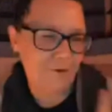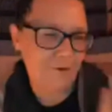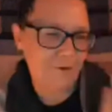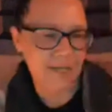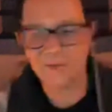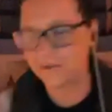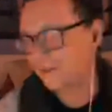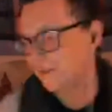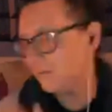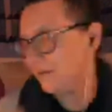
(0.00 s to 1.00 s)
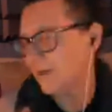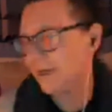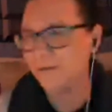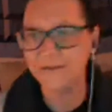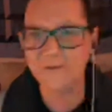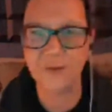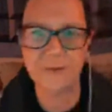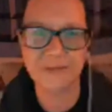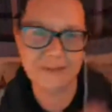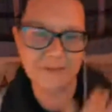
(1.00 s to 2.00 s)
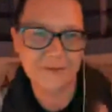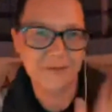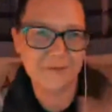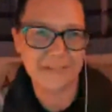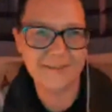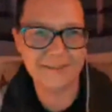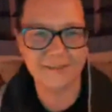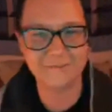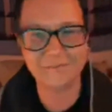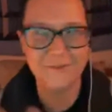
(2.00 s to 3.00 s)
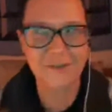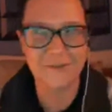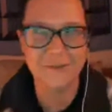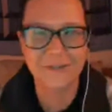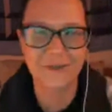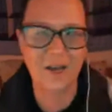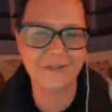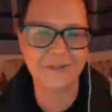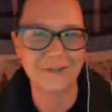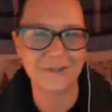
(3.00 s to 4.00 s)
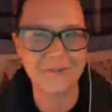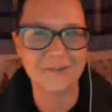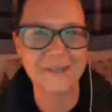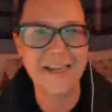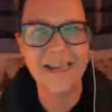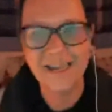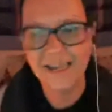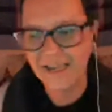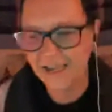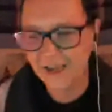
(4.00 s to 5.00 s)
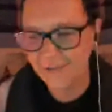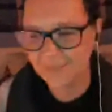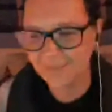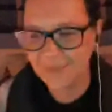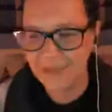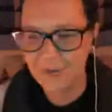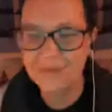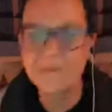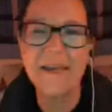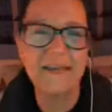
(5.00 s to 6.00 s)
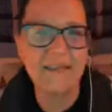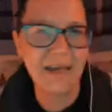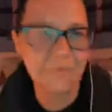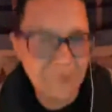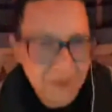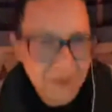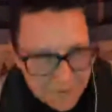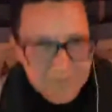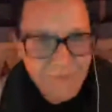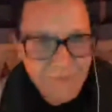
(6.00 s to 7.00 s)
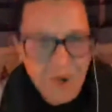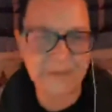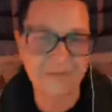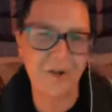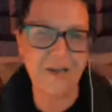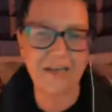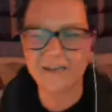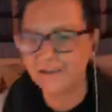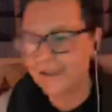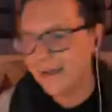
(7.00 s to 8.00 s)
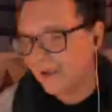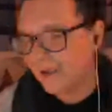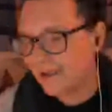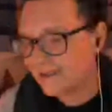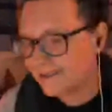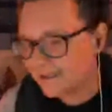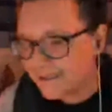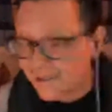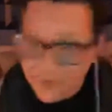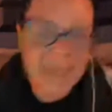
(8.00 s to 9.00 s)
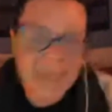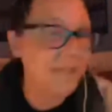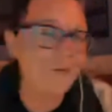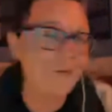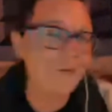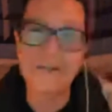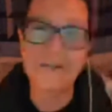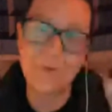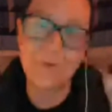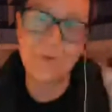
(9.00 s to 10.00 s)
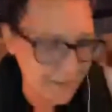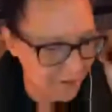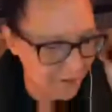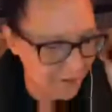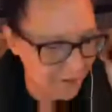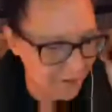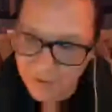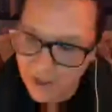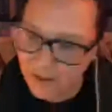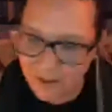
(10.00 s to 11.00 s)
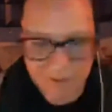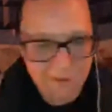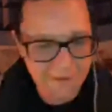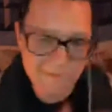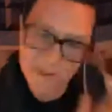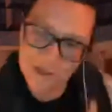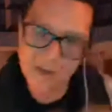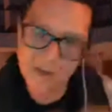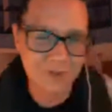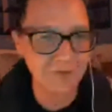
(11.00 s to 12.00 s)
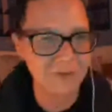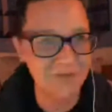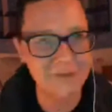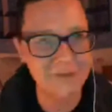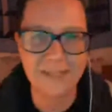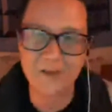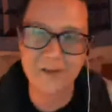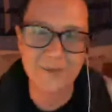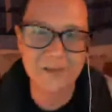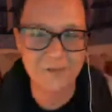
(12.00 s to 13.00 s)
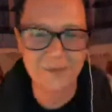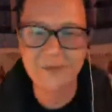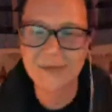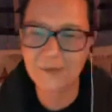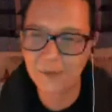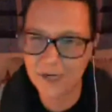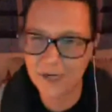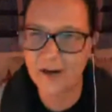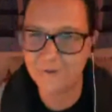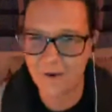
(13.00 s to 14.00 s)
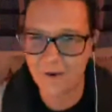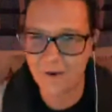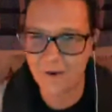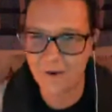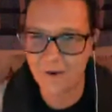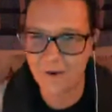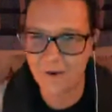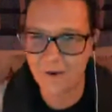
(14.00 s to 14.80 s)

If you knew what he was doing when he was rubbing, you know, or dusting the dirt off his shoulders, he was making that reference for his audience. And so, yeah, they were pretty, the 3 a.m. call, the dirt off your shoulders, you know, it was a pretty hard fight.